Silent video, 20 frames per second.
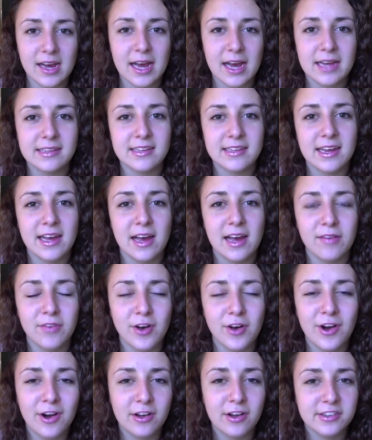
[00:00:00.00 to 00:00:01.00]
guys, I have
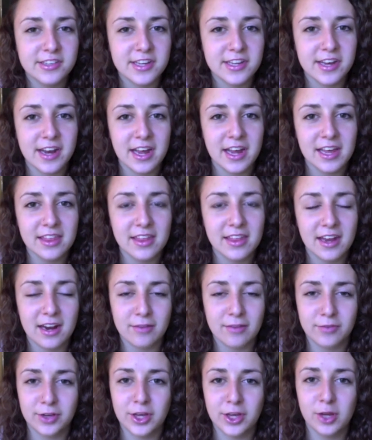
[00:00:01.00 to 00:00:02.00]
a haul today that
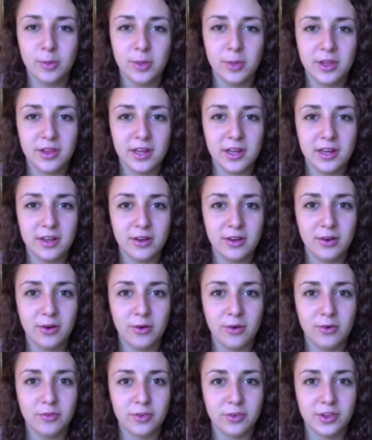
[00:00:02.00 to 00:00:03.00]
I've accumulated
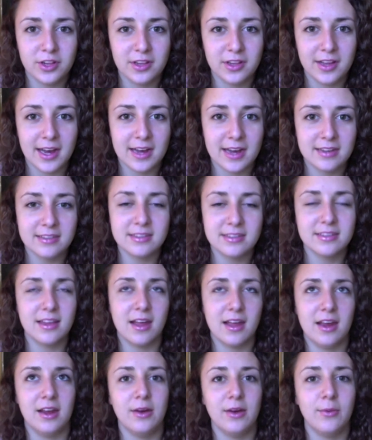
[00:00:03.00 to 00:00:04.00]
over the last
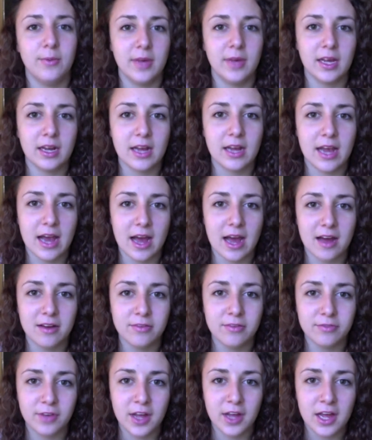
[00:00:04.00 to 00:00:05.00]
like week and a
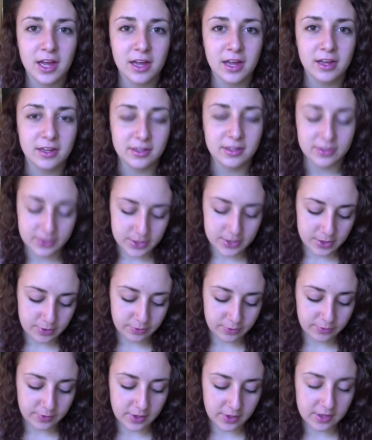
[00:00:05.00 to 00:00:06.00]
half.
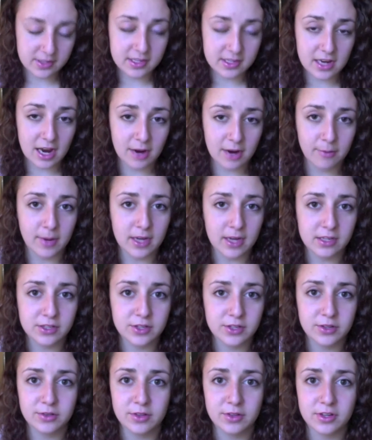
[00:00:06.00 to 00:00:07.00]
So first I went
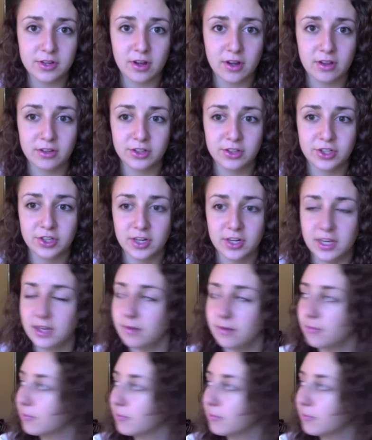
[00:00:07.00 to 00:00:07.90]
to the Dollar Tree